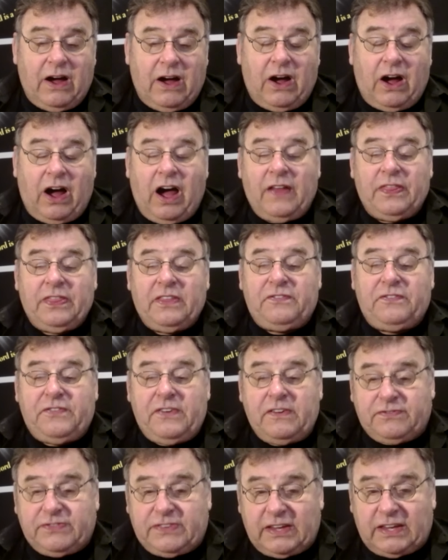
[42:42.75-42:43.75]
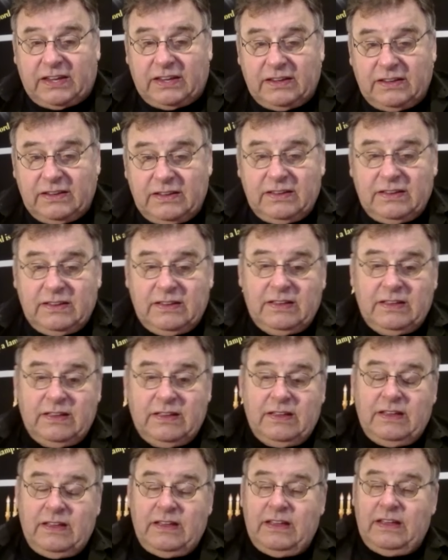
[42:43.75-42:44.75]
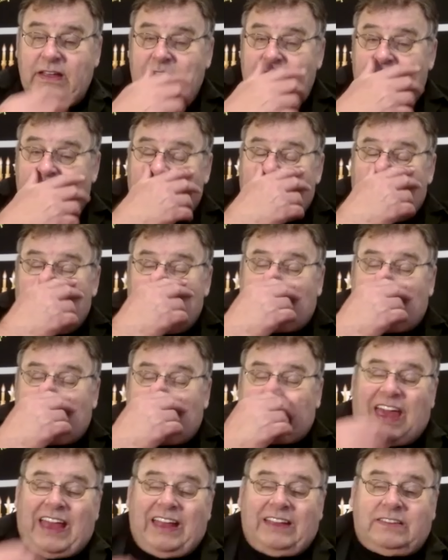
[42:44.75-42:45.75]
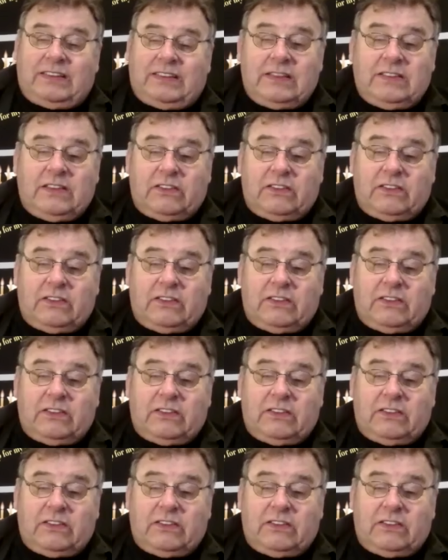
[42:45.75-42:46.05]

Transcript: on the 50. Satan